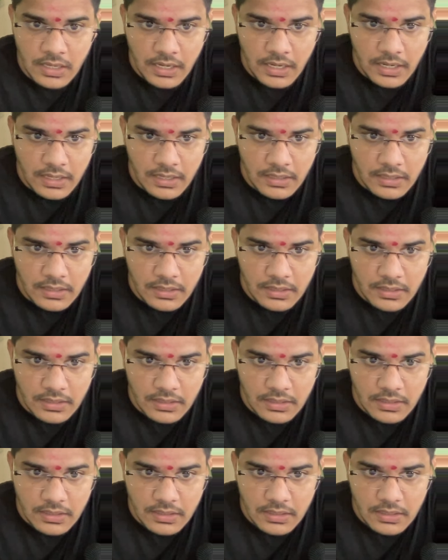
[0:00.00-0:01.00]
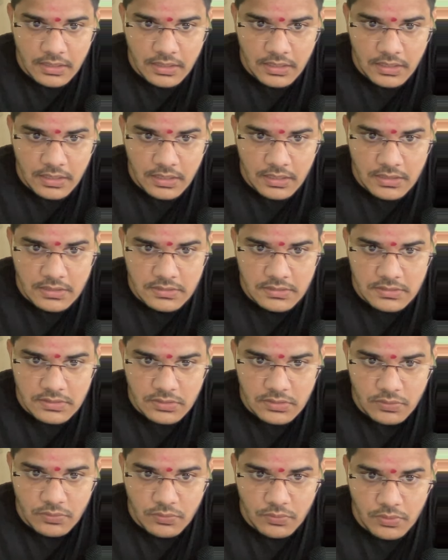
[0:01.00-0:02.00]
and E is
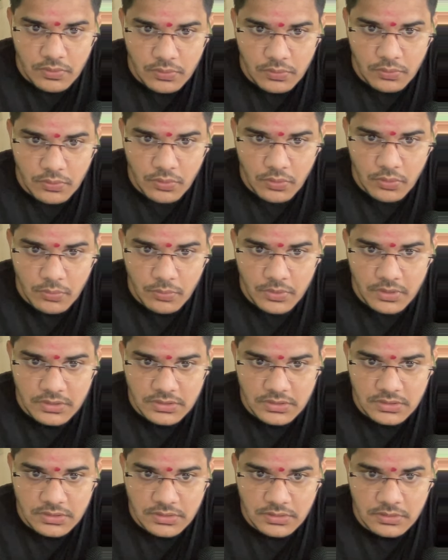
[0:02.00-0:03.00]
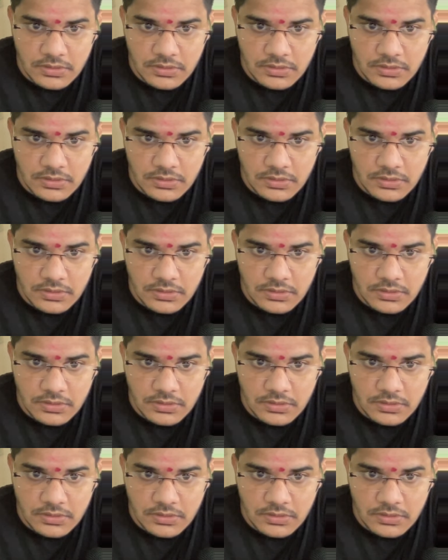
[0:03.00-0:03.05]
equal to how much.